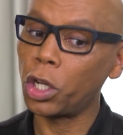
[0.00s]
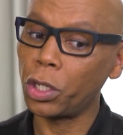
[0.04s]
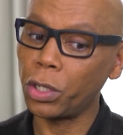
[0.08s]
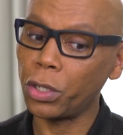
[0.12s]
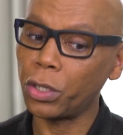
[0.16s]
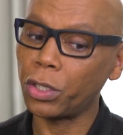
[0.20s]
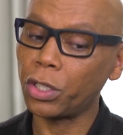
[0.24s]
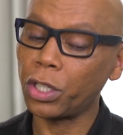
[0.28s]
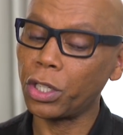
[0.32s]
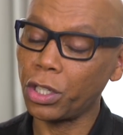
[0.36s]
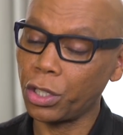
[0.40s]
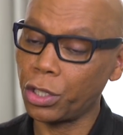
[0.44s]
Her
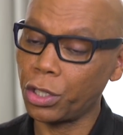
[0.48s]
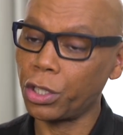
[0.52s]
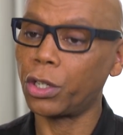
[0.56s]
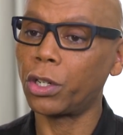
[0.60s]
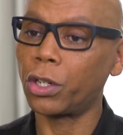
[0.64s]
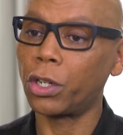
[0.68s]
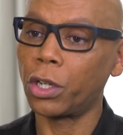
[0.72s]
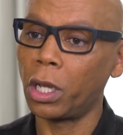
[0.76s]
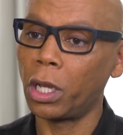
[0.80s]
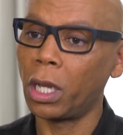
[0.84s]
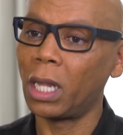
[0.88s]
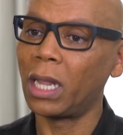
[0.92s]
and her
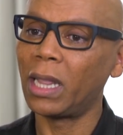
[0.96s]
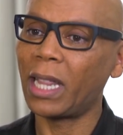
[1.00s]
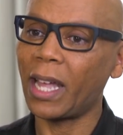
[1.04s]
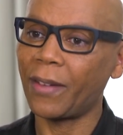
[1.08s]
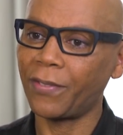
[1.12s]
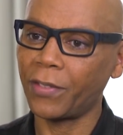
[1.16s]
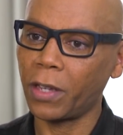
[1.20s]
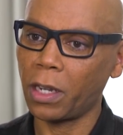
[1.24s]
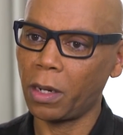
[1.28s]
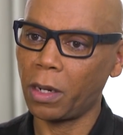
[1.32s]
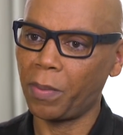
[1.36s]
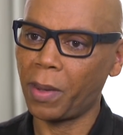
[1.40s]
sister
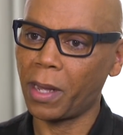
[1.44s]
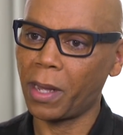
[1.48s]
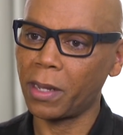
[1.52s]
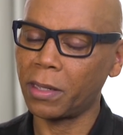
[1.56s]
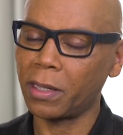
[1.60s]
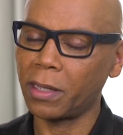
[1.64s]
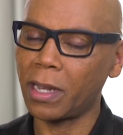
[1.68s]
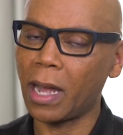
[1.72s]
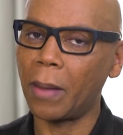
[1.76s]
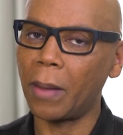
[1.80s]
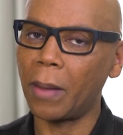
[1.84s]
left at a bus